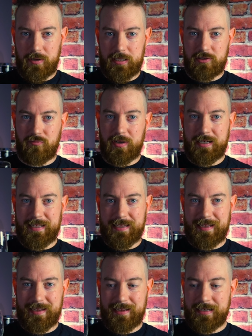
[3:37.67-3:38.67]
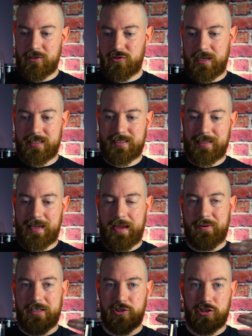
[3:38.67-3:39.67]
and it's really interesting how
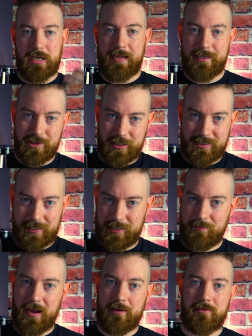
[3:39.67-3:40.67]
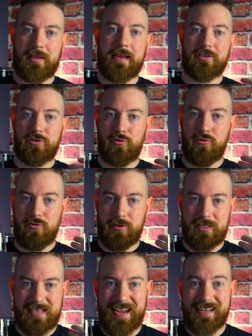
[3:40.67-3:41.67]
it changes in your mouth as you're
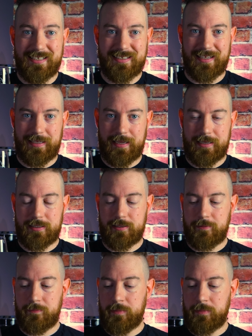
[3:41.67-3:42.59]
tasting it.